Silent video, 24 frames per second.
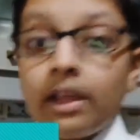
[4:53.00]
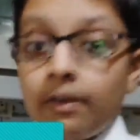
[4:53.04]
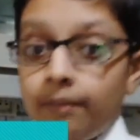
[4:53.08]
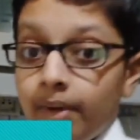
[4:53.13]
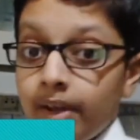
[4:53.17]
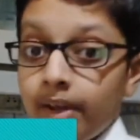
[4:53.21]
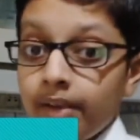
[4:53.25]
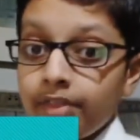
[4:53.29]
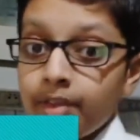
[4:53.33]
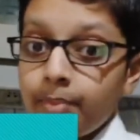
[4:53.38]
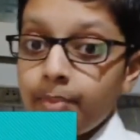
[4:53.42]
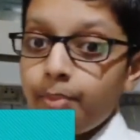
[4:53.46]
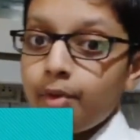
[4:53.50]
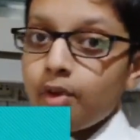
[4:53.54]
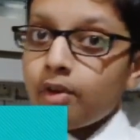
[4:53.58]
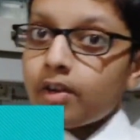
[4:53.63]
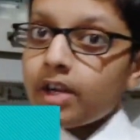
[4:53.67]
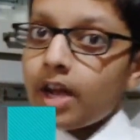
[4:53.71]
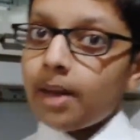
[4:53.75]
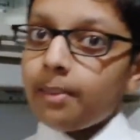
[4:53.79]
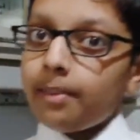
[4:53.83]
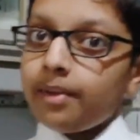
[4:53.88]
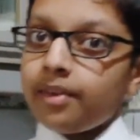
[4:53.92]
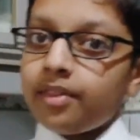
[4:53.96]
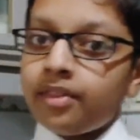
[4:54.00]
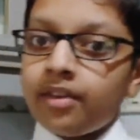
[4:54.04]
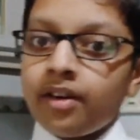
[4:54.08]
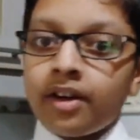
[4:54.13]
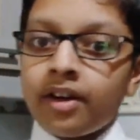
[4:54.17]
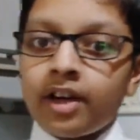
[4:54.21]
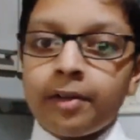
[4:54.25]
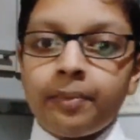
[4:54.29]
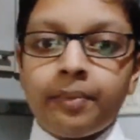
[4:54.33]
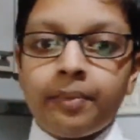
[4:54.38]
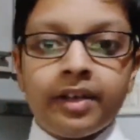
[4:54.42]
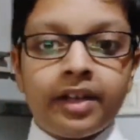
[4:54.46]
Once the program and
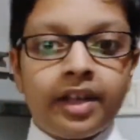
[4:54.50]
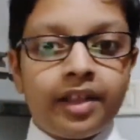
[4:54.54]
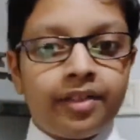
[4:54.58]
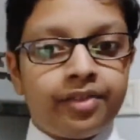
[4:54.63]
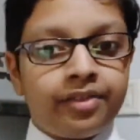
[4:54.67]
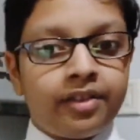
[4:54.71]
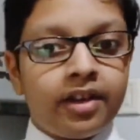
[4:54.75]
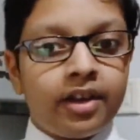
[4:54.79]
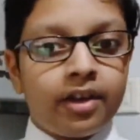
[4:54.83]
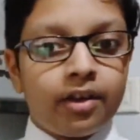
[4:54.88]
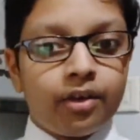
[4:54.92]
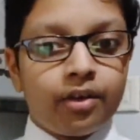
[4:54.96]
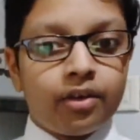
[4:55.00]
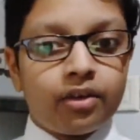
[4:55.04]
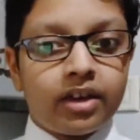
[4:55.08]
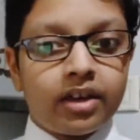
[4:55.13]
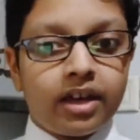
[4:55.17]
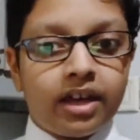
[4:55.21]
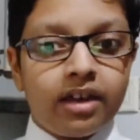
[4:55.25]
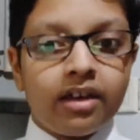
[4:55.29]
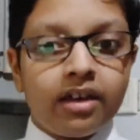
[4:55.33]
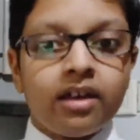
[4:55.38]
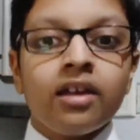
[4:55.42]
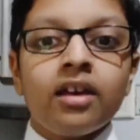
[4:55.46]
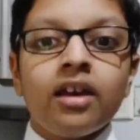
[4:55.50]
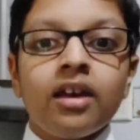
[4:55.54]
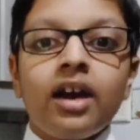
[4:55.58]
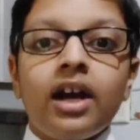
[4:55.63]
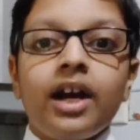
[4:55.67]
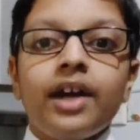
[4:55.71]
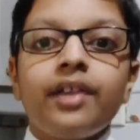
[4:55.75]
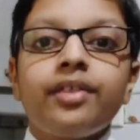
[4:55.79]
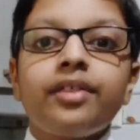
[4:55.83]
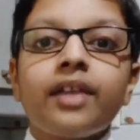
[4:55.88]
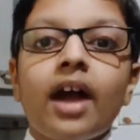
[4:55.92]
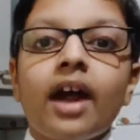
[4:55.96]
circuit were tested okay,
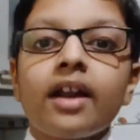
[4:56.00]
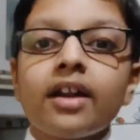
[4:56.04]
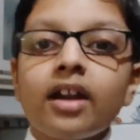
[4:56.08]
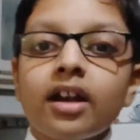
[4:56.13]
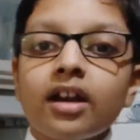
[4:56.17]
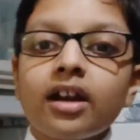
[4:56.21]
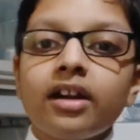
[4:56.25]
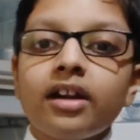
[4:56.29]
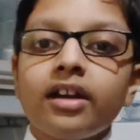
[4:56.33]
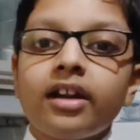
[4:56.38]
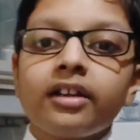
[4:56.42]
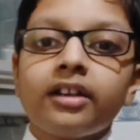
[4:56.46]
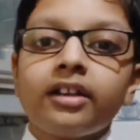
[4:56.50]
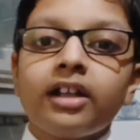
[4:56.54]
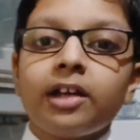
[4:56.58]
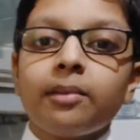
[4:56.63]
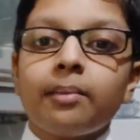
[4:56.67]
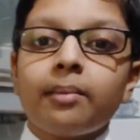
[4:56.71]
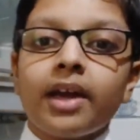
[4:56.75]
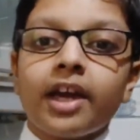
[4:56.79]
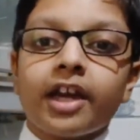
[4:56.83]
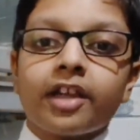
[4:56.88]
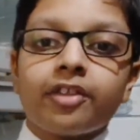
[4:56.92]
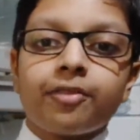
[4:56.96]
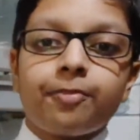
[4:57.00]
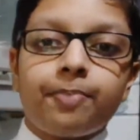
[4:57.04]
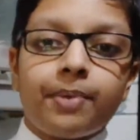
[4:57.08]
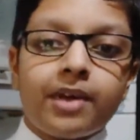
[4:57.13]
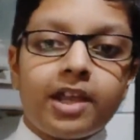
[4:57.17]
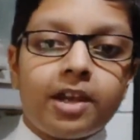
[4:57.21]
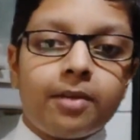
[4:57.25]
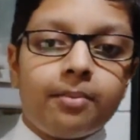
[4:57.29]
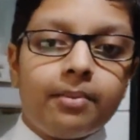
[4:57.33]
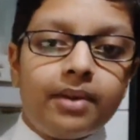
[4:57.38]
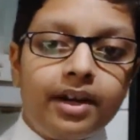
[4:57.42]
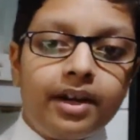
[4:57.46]
I started conducting my
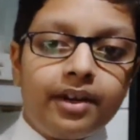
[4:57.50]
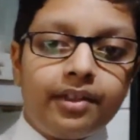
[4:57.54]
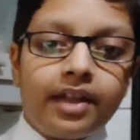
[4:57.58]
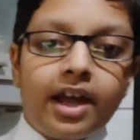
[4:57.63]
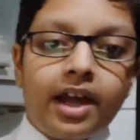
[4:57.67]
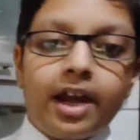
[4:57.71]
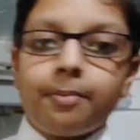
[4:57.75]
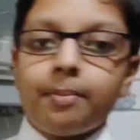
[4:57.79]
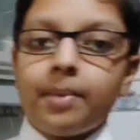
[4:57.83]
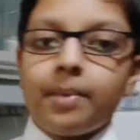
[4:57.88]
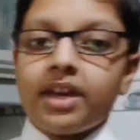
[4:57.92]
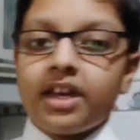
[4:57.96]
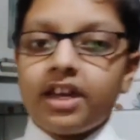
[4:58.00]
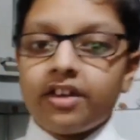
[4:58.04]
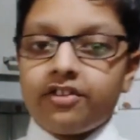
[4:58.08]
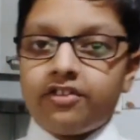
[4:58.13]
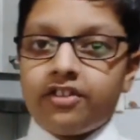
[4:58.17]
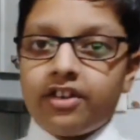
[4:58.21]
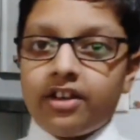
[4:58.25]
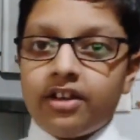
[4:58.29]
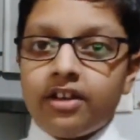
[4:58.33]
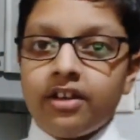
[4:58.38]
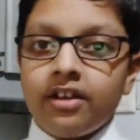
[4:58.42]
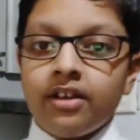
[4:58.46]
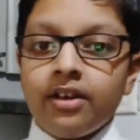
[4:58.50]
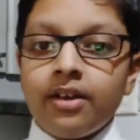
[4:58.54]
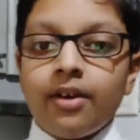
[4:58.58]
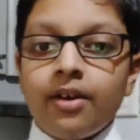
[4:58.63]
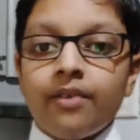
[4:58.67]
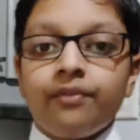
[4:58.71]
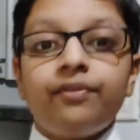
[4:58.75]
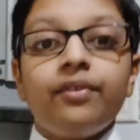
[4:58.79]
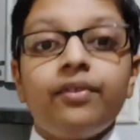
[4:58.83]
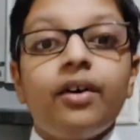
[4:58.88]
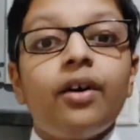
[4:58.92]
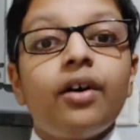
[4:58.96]
experiments at my kitchen
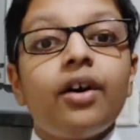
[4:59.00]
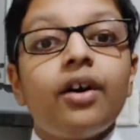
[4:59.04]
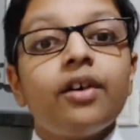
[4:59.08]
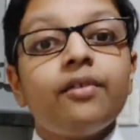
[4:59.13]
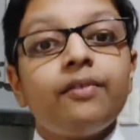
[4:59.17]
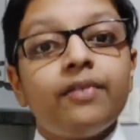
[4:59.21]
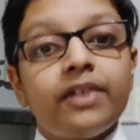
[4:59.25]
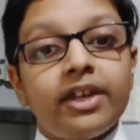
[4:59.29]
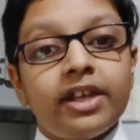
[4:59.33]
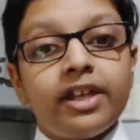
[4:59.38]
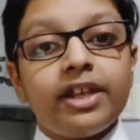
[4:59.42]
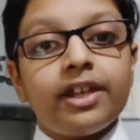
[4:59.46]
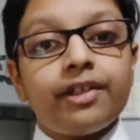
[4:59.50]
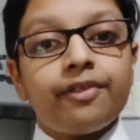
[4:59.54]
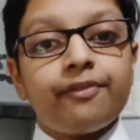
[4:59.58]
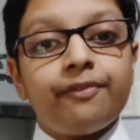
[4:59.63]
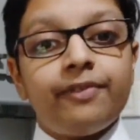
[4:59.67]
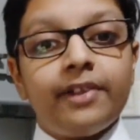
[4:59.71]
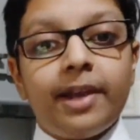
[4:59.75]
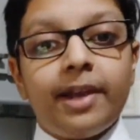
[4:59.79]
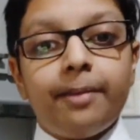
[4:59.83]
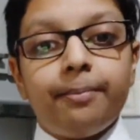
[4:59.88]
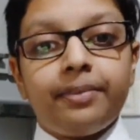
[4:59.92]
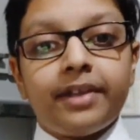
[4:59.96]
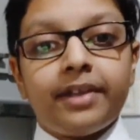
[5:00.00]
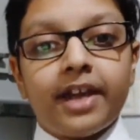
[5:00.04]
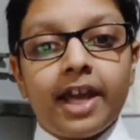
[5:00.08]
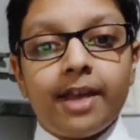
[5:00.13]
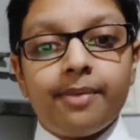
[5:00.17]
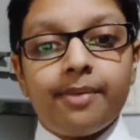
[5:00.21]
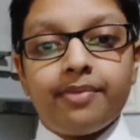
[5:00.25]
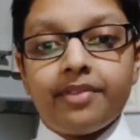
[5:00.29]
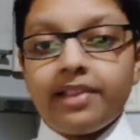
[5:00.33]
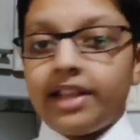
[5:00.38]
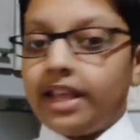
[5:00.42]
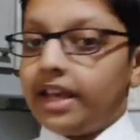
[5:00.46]
for various flame
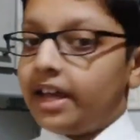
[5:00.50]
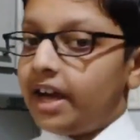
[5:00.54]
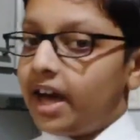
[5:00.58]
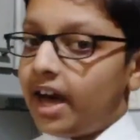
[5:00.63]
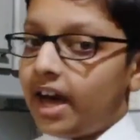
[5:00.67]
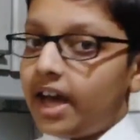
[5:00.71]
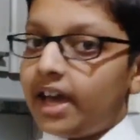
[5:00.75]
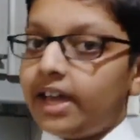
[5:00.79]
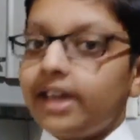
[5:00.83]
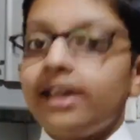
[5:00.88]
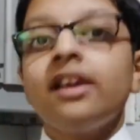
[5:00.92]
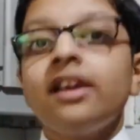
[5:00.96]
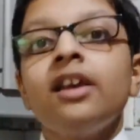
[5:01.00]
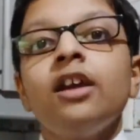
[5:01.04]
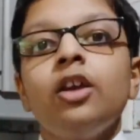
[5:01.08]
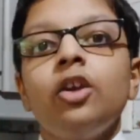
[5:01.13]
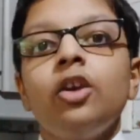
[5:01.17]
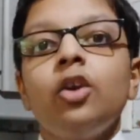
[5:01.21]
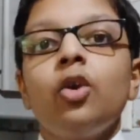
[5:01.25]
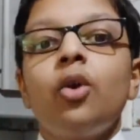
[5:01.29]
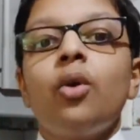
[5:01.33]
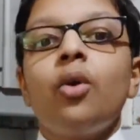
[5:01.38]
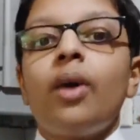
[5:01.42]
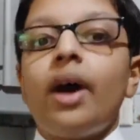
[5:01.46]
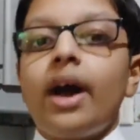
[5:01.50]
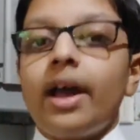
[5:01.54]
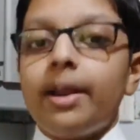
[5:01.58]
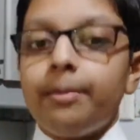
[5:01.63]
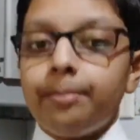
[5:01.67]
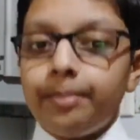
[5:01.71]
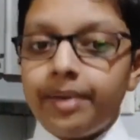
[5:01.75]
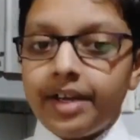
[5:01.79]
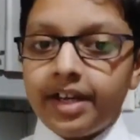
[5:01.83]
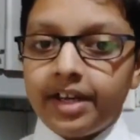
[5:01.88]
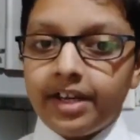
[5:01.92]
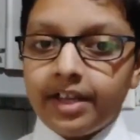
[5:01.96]
types like high, low
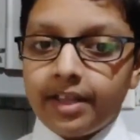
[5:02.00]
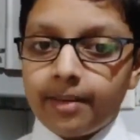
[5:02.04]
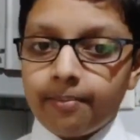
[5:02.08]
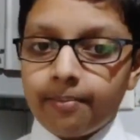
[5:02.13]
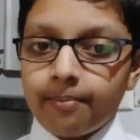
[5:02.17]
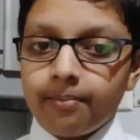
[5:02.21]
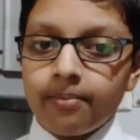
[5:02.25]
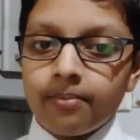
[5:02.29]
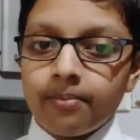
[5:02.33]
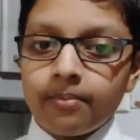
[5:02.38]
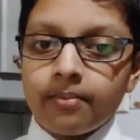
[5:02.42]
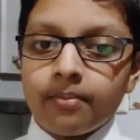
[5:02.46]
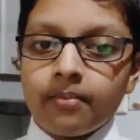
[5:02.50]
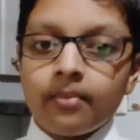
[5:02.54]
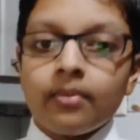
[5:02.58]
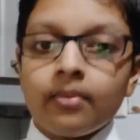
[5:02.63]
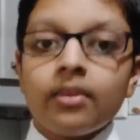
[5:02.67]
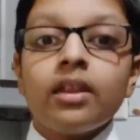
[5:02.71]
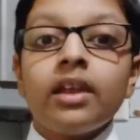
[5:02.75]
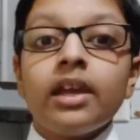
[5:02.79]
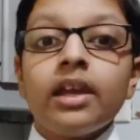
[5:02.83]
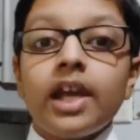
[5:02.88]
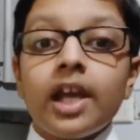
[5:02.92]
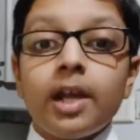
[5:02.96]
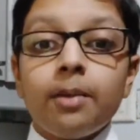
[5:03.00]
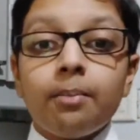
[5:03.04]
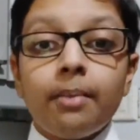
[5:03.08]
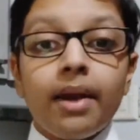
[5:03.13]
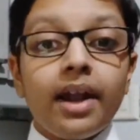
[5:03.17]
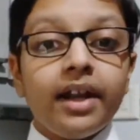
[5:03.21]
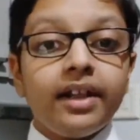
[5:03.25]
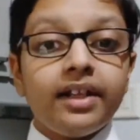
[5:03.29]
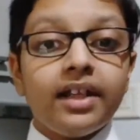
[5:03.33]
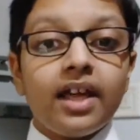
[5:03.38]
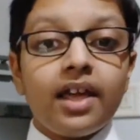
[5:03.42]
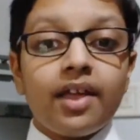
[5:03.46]
and medium. In
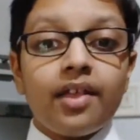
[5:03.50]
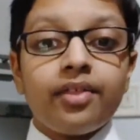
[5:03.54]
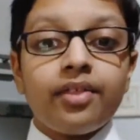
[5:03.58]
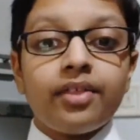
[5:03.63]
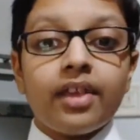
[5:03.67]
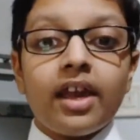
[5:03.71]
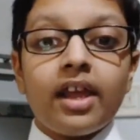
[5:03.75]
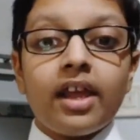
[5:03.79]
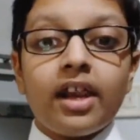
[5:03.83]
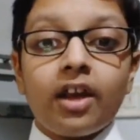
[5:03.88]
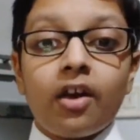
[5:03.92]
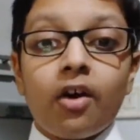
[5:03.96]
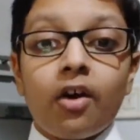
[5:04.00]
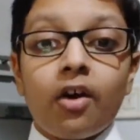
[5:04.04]
my test, I